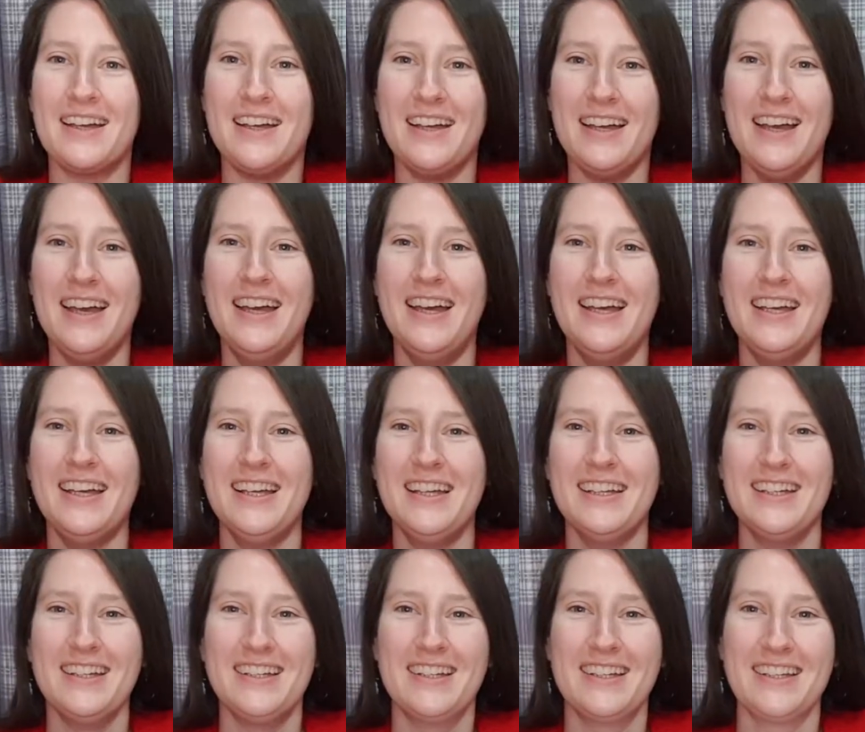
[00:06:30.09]

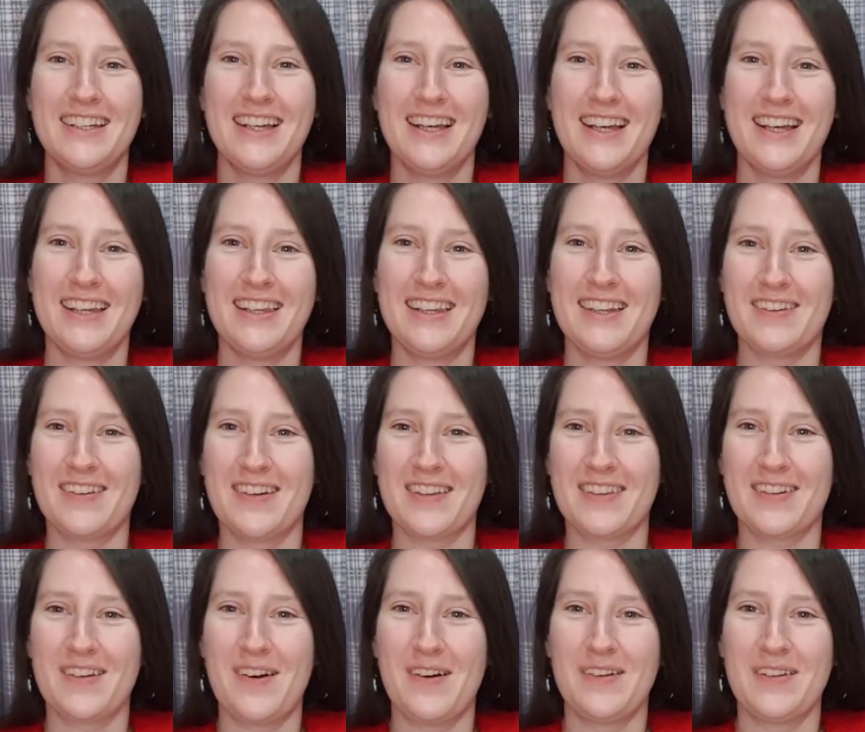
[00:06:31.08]
They've got
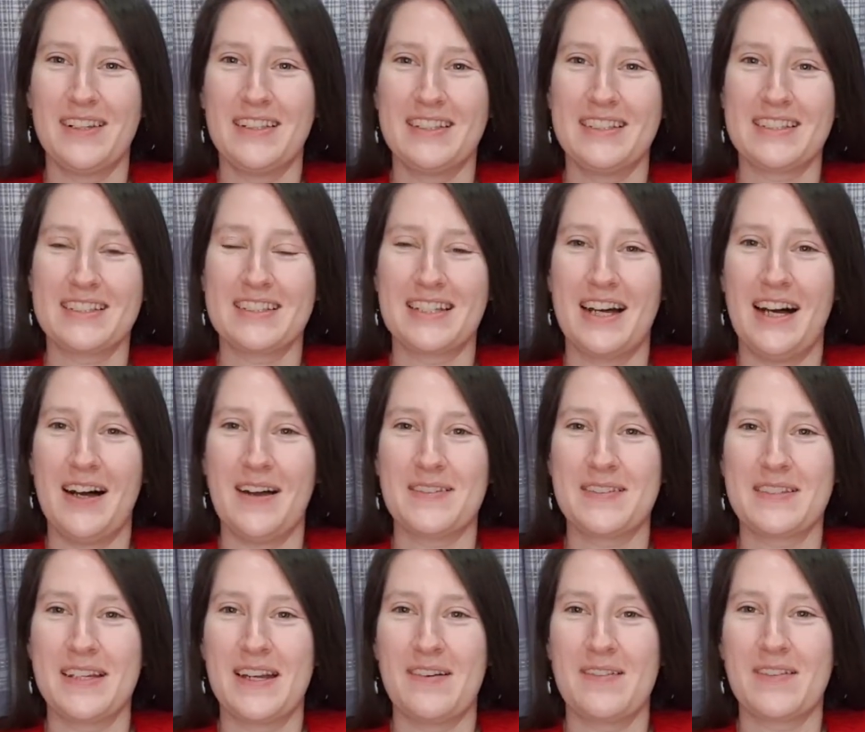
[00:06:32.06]
their own little scarves
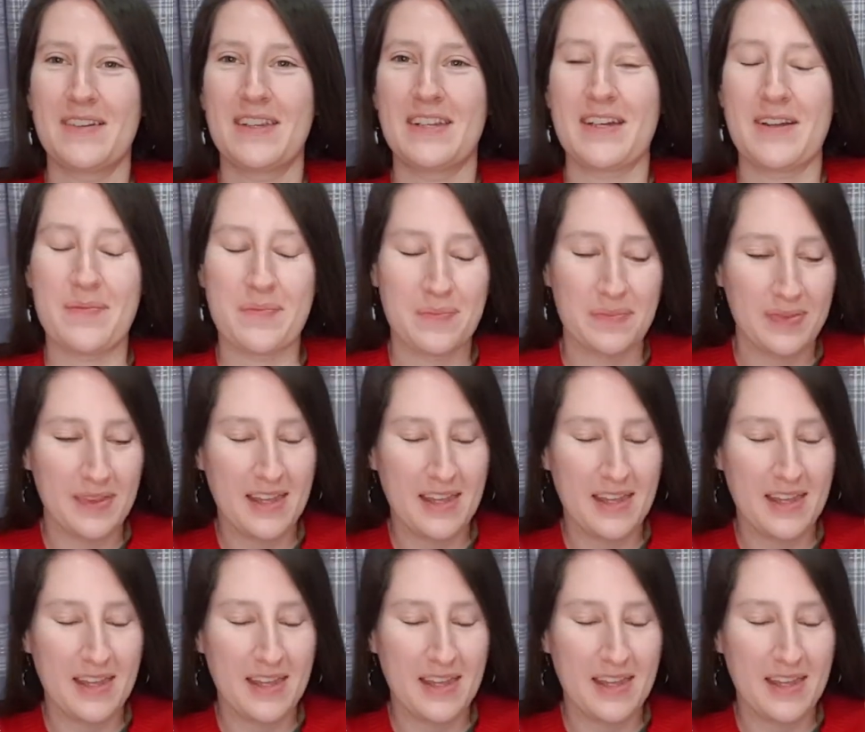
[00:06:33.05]
and everything.